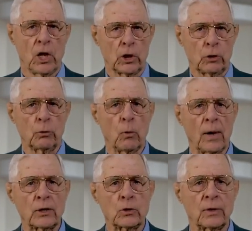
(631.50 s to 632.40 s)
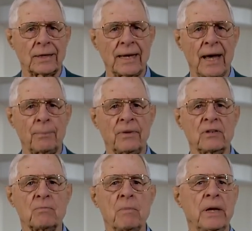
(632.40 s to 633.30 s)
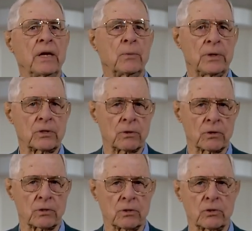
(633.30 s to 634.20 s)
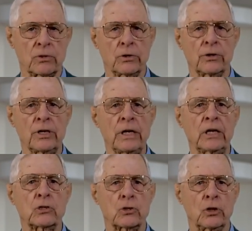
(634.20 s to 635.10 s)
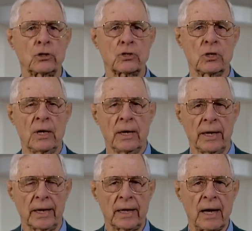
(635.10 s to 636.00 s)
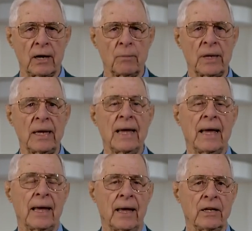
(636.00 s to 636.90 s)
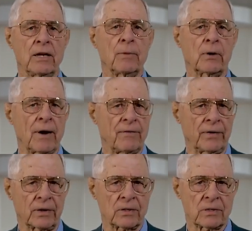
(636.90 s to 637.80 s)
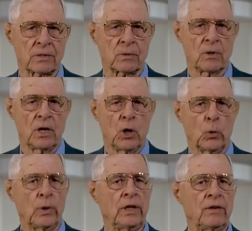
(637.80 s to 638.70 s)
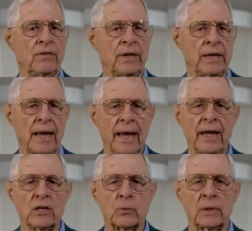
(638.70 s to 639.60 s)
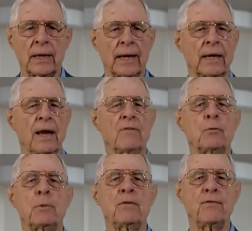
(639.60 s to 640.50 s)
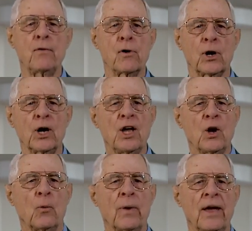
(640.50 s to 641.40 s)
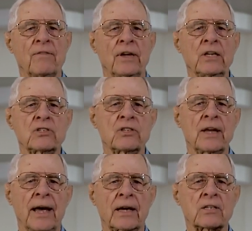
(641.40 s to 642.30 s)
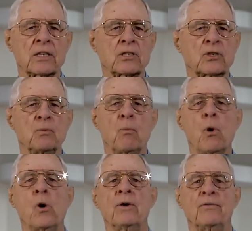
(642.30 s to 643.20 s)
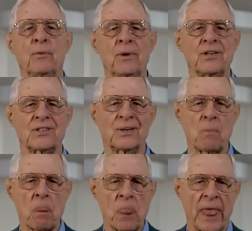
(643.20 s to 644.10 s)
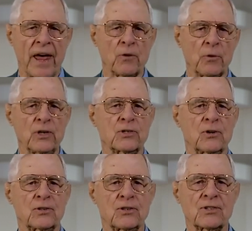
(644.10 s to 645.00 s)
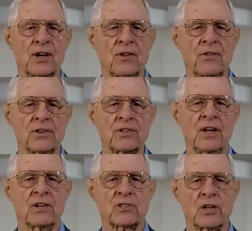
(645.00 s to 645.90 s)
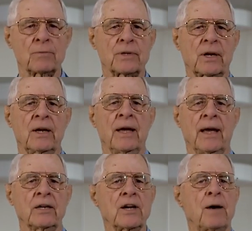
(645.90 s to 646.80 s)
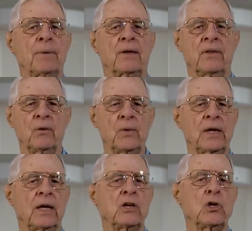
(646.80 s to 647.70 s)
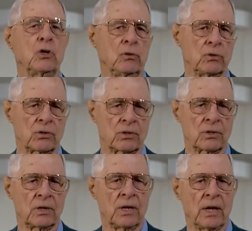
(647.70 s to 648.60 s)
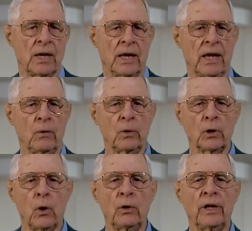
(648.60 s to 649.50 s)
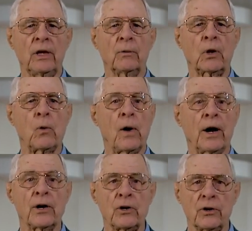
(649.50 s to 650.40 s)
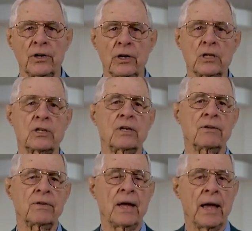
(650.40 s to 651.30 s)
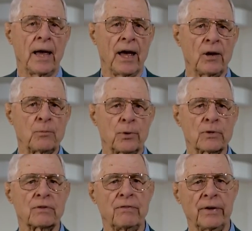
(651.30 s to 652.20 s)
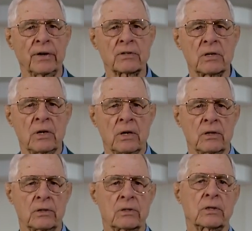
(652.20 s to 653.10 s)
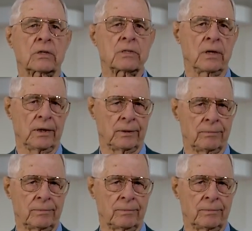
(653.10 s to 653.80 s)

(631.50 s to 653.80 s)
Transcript: You will want to adapt these many resources to your unique church, economy, and demographics. We live in an age when, like never before, we have instant access to more information and resources on this subject and topic than we can use. It will only require your initiative and perseverance to succeed.